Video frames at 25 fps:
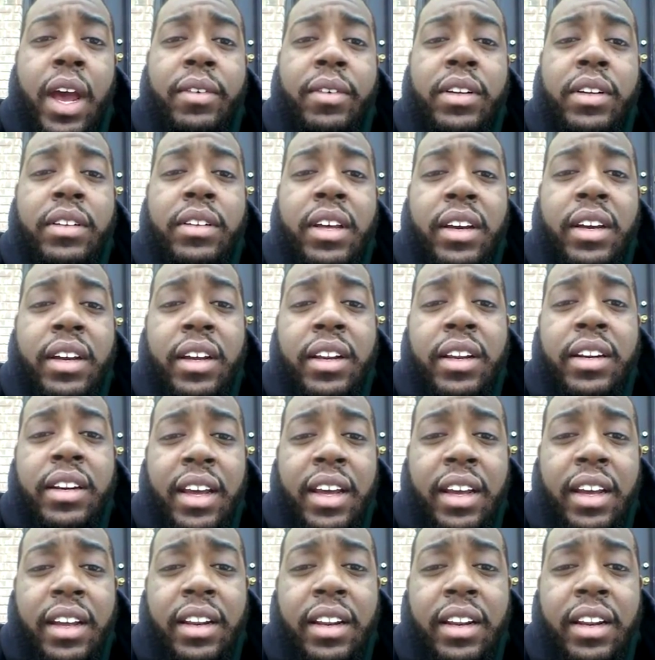have a
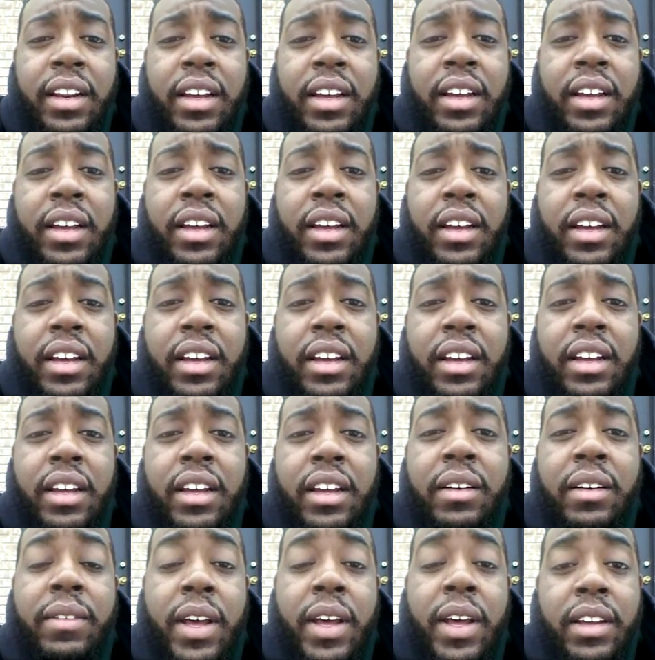second date
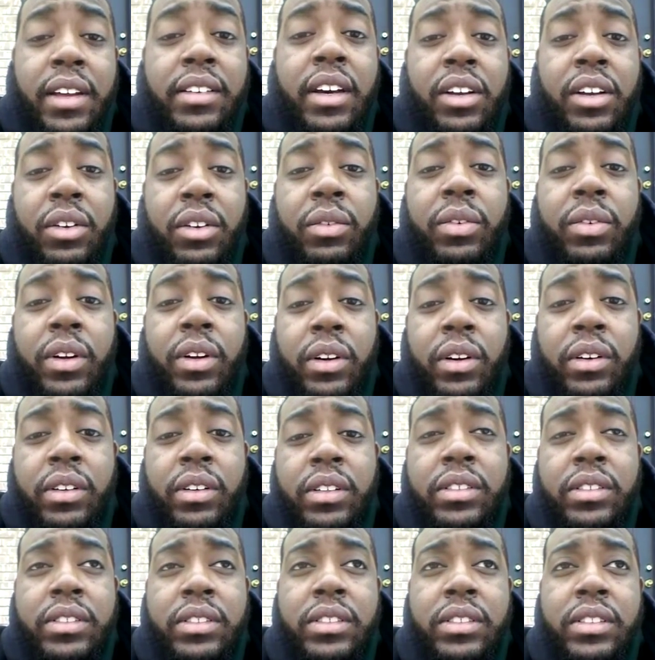if that's how you
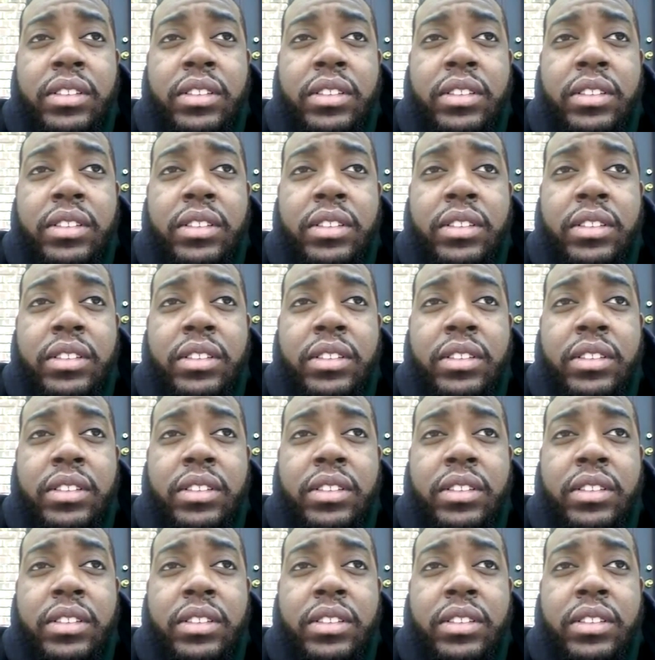feel.